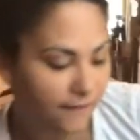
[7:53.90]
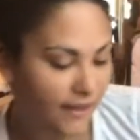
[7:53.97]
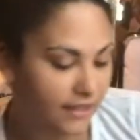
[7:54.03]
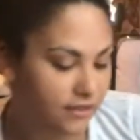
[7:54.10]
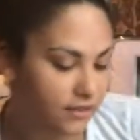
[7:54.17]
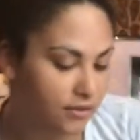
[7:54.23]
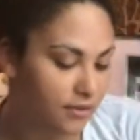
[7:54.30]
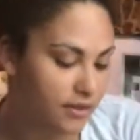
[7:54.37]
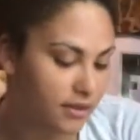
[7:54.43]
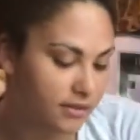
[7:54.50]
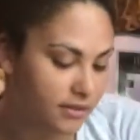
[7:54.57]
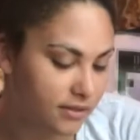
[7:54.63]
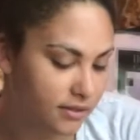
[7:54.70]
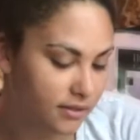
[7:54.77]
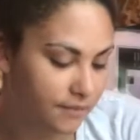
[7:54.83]
face
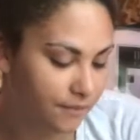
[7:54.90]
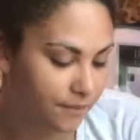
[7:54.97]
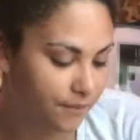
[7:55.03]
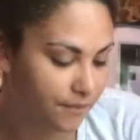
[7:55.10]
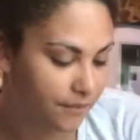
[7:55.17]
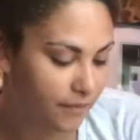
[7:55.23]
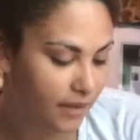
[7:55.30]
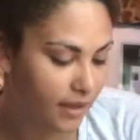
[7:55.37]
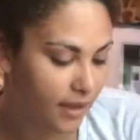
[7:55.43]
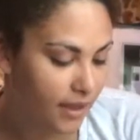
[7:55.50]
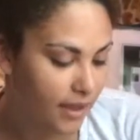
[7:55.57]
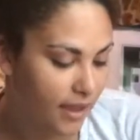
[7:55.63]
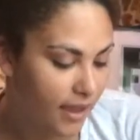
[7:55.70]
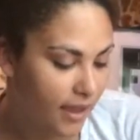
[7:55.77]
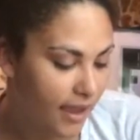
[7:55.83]
tools.
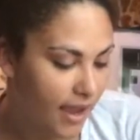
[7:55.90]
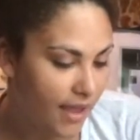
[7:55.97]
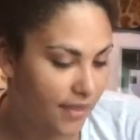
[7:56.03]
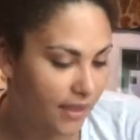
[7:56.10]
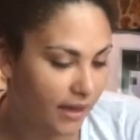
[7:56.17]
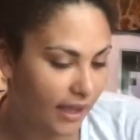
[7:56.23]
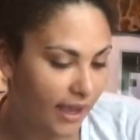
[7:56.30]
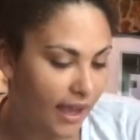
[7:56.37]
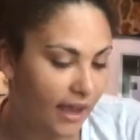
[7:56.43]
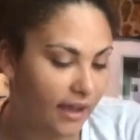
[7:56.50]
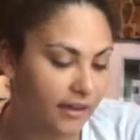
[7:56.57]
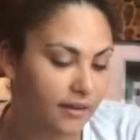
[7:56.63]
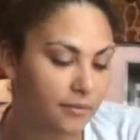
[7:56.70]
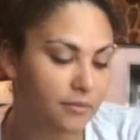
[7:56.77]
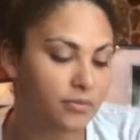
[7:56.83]
And then I got
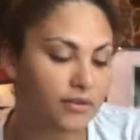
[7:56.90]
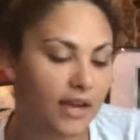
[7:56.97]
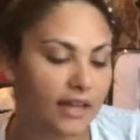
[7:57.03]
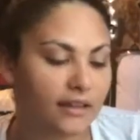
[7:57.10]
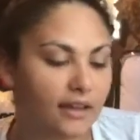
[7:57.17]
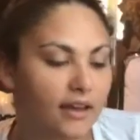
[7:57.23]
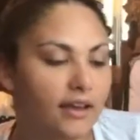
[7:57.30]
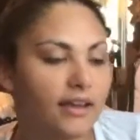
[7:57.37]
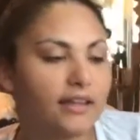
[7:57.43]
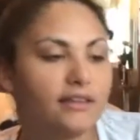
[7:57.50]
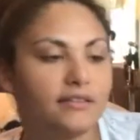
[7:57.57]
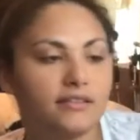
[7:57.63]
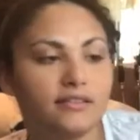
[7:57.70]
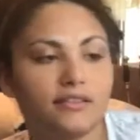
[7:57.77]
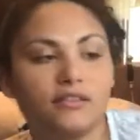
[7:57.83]
an umbrella, and
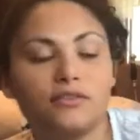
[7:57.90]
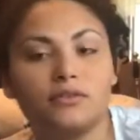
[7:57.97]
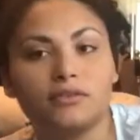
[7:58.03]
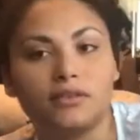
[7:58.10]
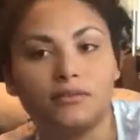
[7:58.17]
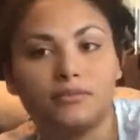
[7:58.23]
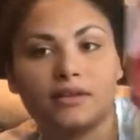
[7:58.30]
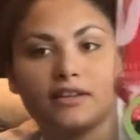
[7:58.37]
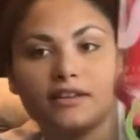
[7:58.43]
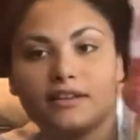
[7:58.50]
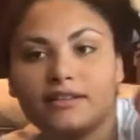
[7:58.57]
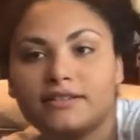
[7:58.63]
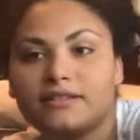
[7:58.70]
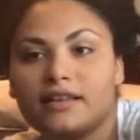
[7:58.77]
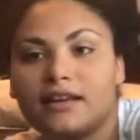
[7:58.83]
this is a cool umbrella
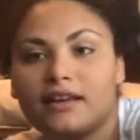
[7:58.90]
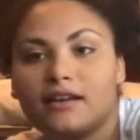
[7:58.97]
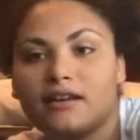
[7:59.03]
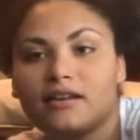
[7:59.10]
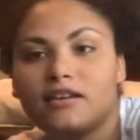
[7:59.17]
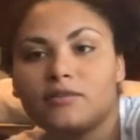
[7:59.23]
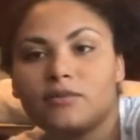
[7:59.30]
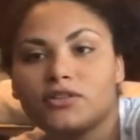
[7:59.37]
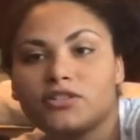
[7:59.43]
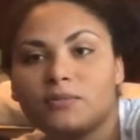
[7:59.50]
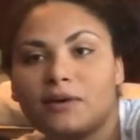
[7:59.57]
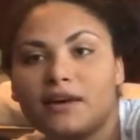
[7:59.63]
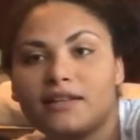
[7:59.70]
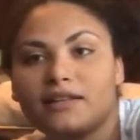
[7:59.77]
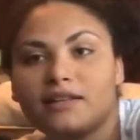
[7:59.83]
because like you push a
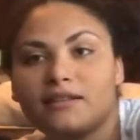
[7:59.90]
button